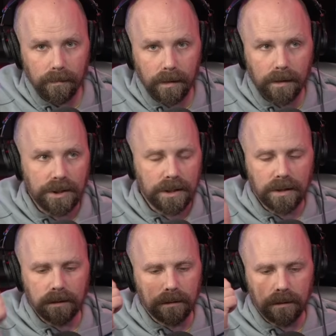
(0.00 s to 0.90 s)
she
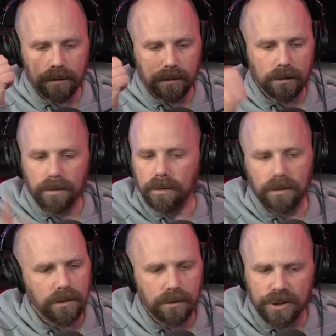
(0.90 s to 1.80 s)
can
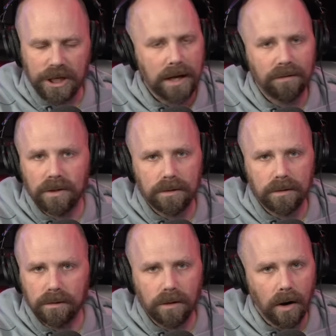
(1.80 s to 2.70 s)
do Jade
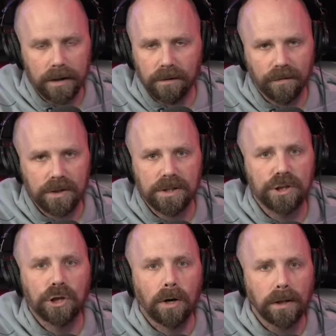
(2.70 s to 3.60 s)
Cargill versus
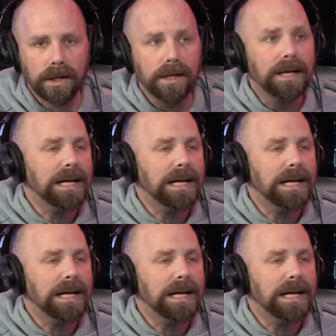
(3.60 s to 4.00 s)
Charlotte.